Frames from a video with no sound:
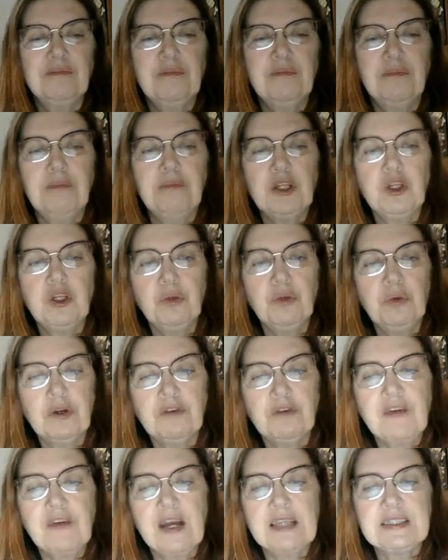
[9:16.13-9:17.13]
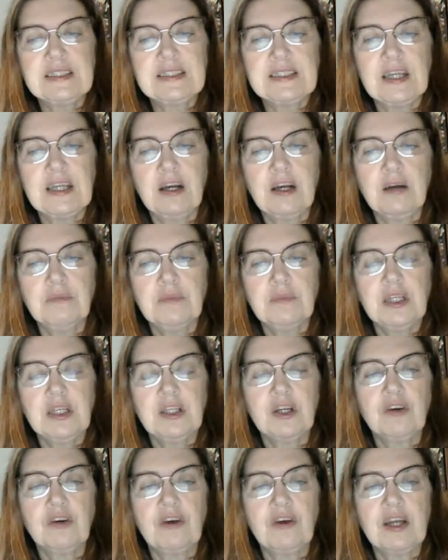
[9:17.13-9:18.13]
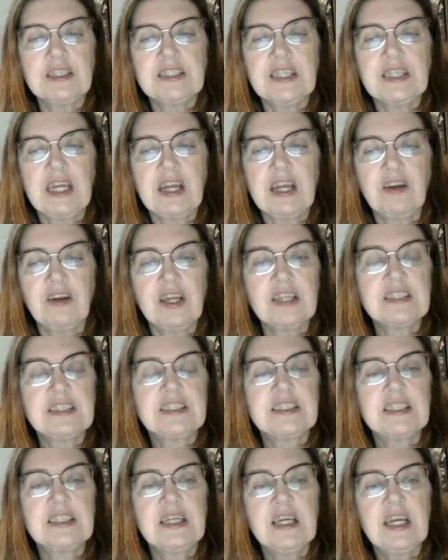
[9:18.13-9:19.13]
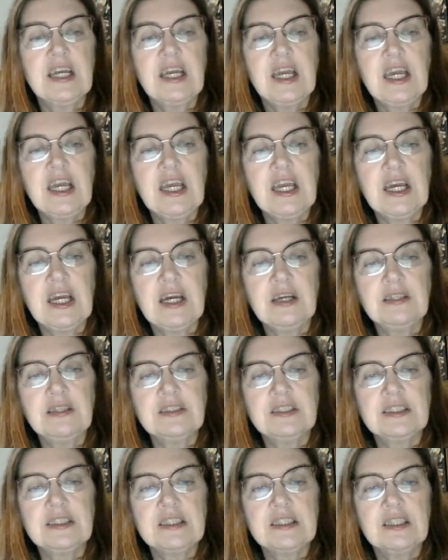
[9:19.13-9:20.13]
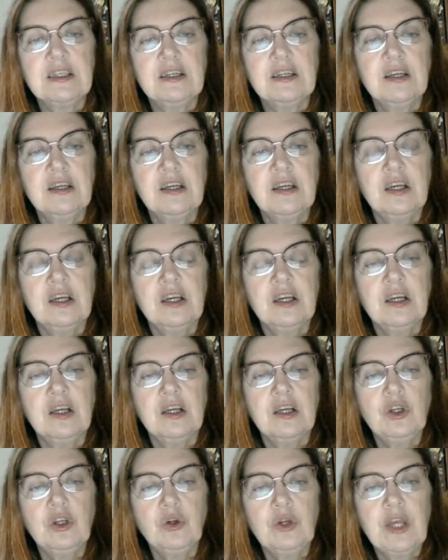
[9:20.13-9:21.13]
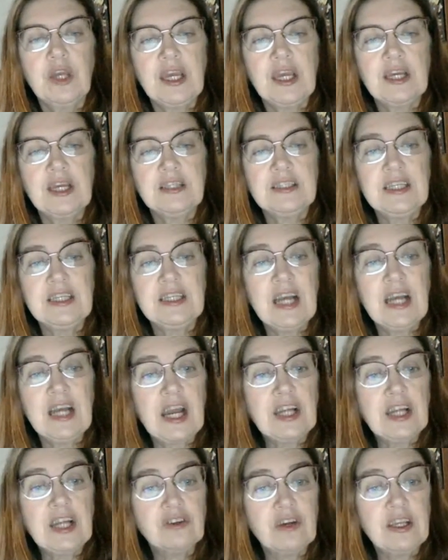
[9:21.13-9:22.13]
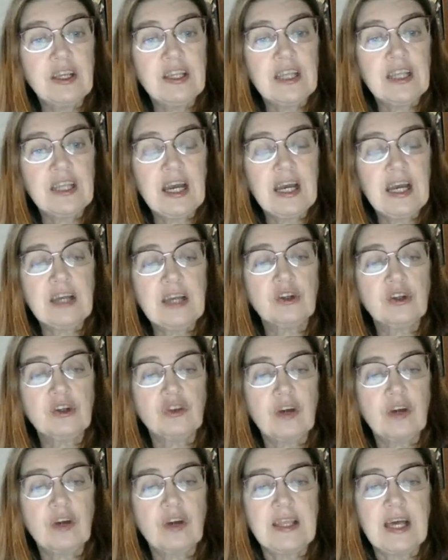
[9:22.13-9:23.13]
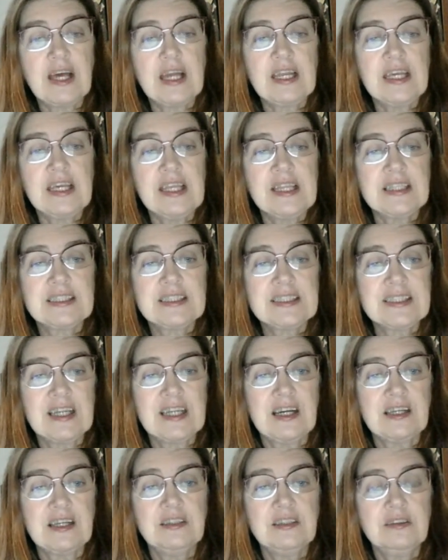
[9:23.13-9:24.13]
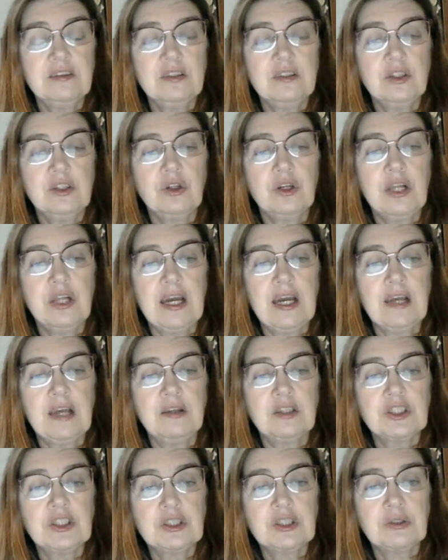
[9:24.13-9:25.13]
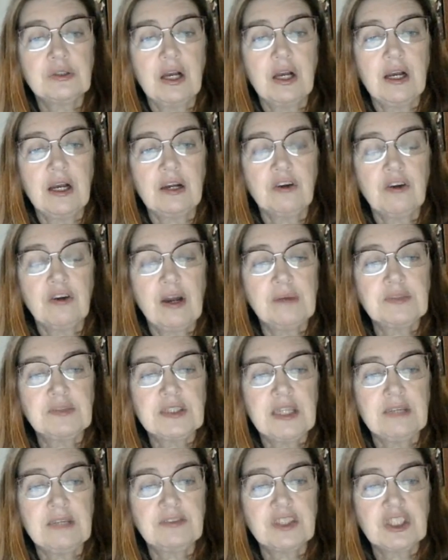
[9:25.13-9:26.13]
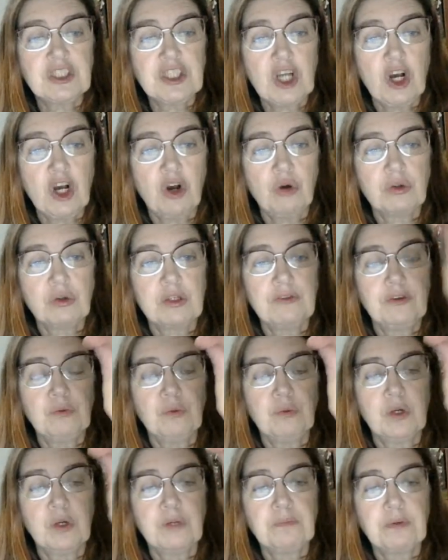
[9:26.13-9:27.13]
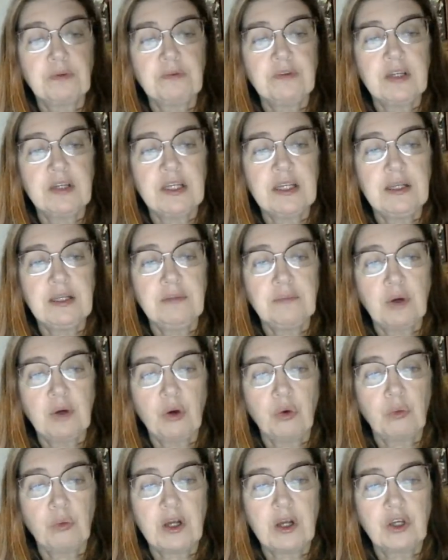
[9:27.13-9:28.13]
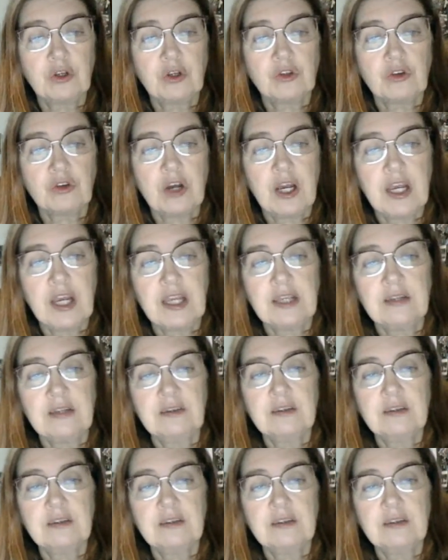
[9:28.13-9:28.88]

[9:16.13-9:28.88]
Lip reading: But you will find some in the grassy areas, and you can dehydrate that or dry that in the sun. You can add crab safe salt if you want to prevent any mold while you're drying.